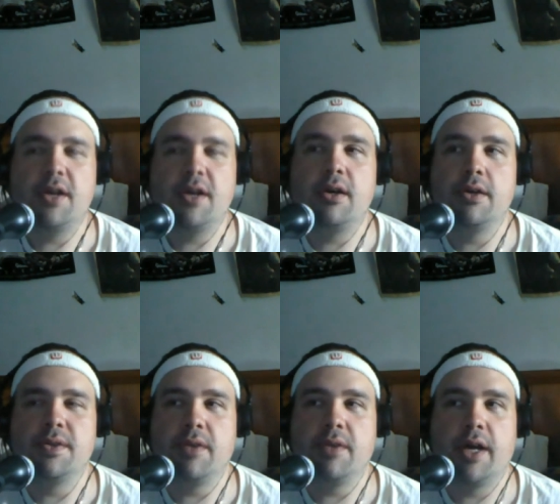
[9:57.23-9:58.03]

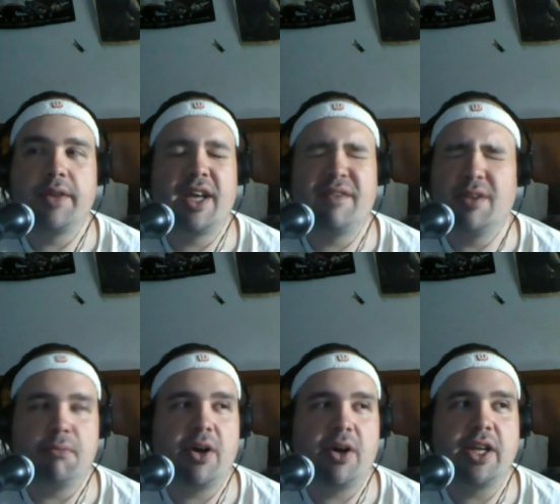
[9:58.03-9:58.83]
turns. So now they have
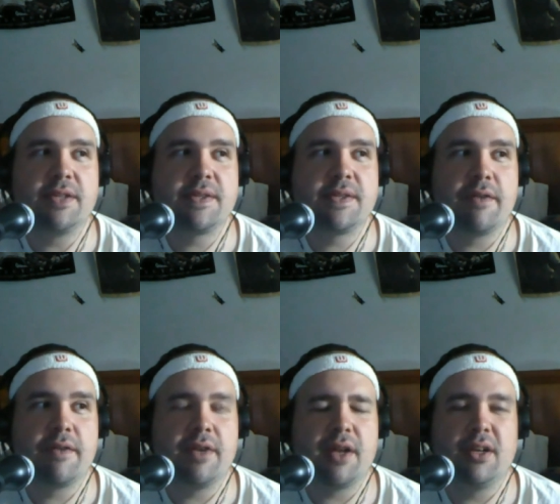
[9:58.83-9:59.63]
no money and
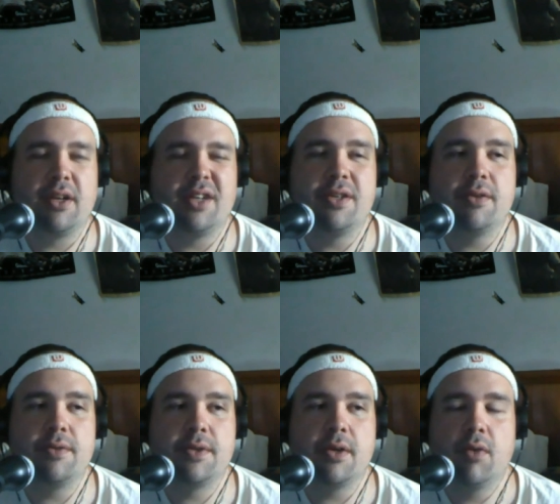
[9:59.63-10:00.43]
stuff and nothing to
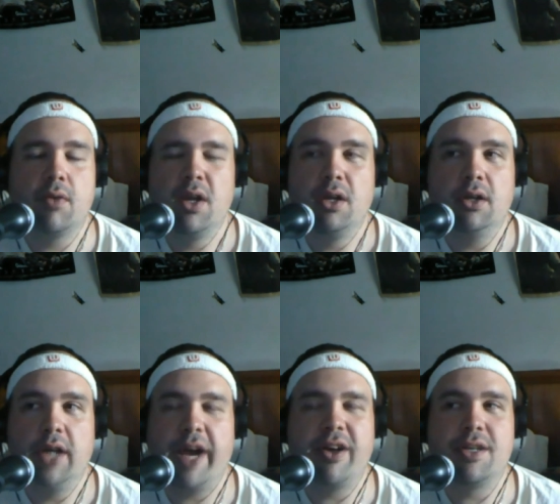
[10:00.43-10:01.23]
do. So
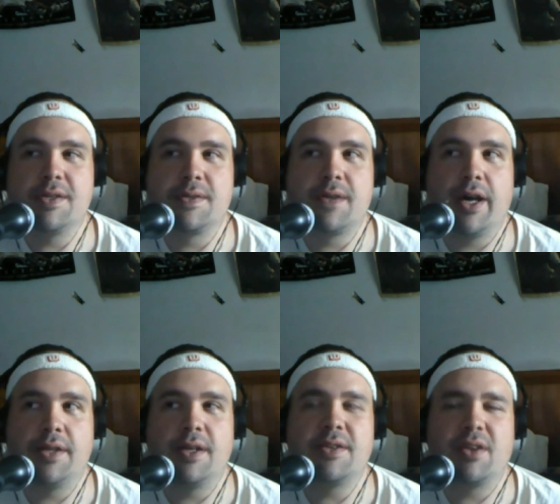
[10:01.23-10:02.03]
Harry just
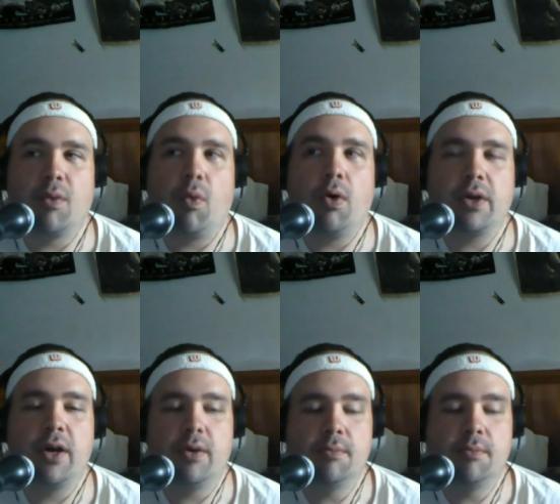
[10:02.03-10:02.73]
decides that he's going to walk